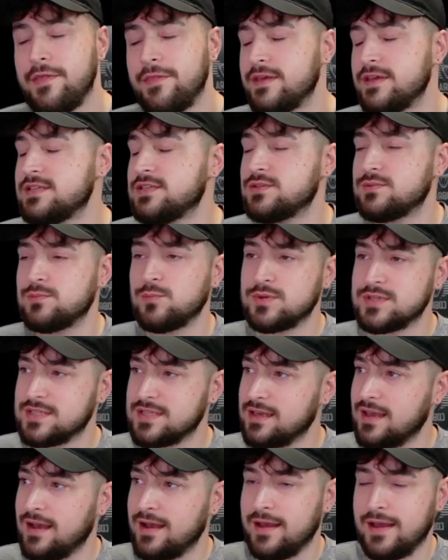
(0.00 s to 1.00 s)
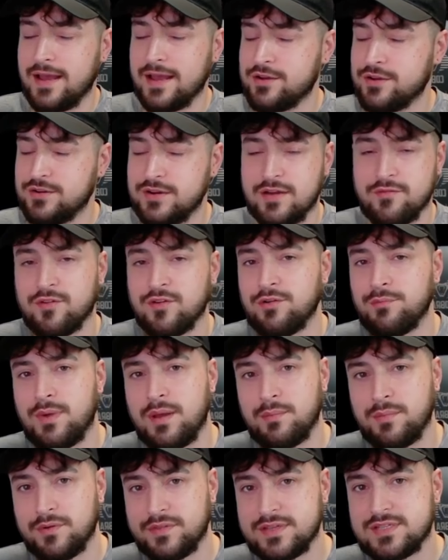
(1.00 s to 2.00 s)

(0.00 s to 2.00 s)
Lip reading: This was the guy I could never remember.